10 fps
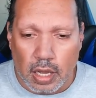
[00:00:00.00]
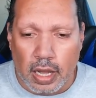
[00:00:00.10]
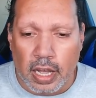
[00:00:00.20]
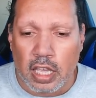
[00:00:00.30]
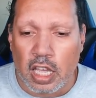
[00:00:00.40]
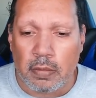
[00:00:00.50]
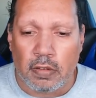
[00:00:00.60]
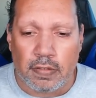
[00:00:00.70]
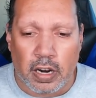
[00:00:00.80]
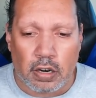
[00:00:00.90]
I am a
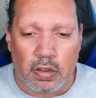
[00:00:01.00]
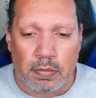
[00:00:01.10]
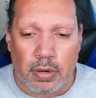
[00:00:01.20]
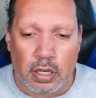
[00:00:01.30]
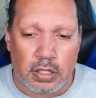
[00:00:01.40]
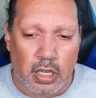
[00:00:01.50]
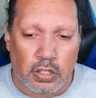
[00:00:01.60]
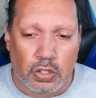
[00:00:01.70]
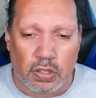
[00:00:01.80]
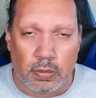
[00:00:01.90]
very part-time
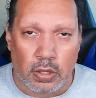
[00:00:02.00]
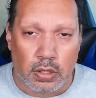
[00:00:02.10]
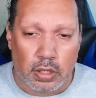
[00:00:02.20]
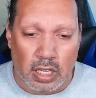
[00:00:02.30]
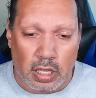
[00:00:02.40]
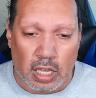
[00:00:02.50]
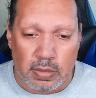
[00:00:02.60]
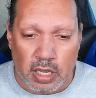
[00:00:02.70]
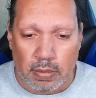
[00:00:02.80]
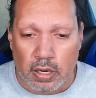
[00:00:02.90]
streamer. The games
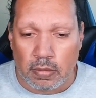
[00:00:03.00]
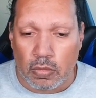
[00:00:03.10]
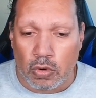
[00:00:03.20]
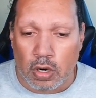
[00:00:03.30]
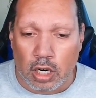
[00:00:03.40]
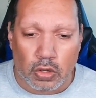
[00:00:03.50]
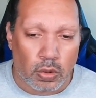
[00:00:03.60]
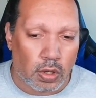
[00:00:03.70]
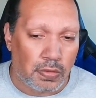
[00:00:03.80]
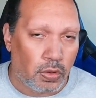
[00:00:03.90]
I play more are
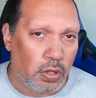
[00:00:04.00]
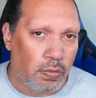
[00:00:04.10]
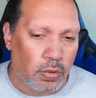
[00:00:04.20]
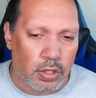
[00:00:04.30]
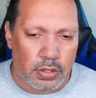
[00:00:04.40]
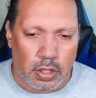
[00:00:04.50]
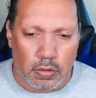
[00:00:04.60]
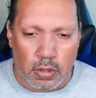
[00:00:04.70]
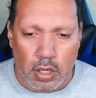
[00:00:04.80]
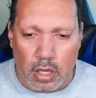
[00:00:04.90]
Call of Duty Warzone,
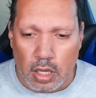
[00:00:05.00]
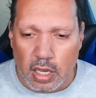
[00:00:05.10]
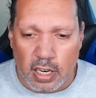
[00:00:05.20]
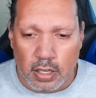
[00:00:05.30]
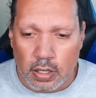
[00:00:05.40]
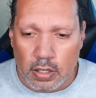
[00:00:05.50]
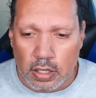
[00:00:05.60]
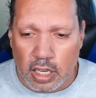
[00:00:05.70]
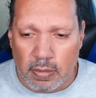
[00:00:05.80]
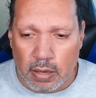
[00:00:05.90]
and another
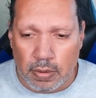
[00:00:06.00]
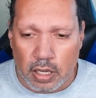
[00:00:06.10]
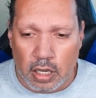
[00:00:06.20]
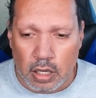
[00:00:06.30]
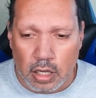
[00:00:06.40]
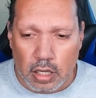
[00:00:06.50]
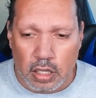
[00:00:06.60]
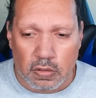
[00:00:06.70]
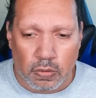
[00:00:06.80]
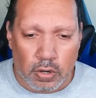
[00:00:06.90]
game I play
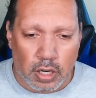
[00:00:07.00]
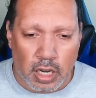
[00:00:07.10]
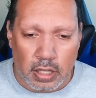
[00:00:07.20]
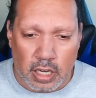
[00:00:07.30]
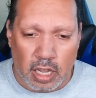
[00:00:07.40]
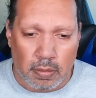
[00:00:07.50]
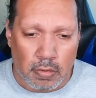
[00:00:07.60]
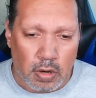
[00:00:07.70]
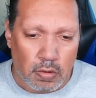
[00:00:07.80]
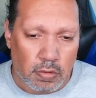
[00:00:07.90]
is Fortnite that I'm
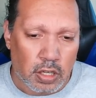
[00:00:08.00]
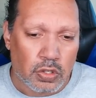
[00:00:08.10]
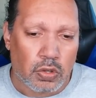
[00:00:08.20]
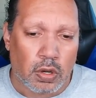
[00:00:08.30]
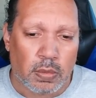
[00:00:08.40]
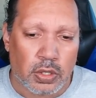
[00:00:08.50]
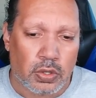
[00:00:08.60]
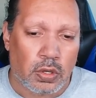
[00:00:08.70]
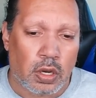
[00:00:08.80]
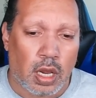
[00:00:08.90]
reinstalled, but
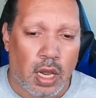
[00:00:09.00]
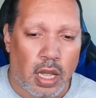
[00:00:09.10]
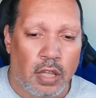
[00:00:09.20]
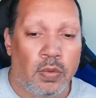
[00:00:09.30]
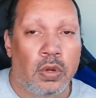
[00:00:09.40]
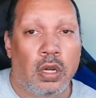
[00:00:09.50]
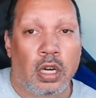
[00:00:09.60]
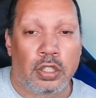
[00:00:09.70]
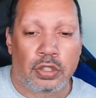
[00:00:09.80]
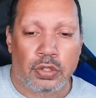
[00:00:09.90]
soon I will
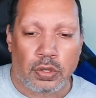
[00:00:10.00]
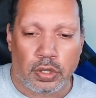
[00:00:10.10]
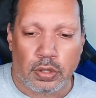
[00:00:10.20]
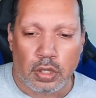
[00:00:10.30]
uninstall.